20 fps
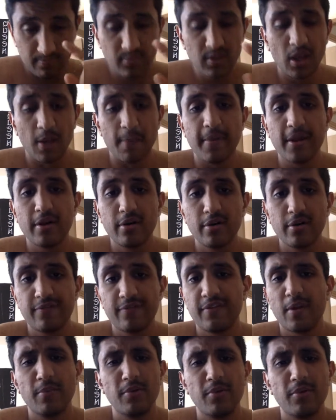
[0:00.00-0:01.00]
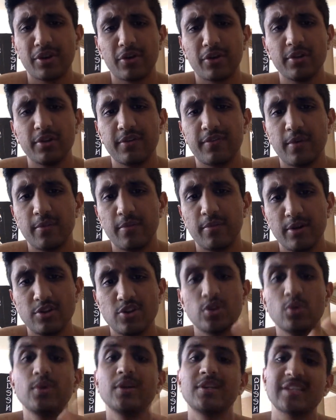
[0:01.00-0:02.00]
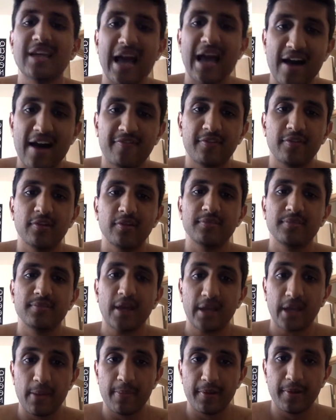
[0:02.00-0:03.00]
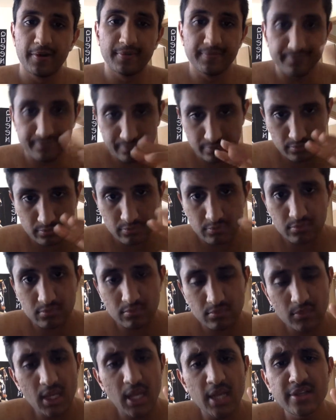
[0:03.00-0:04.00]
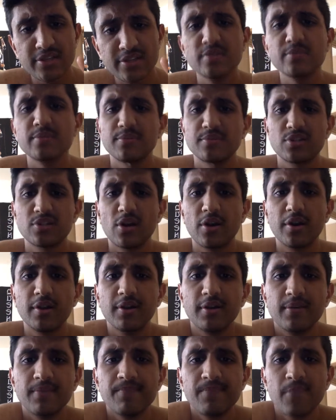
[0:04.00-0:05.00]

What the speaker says: got better in February, like early February. 2 weeks after I got better, symptoms started.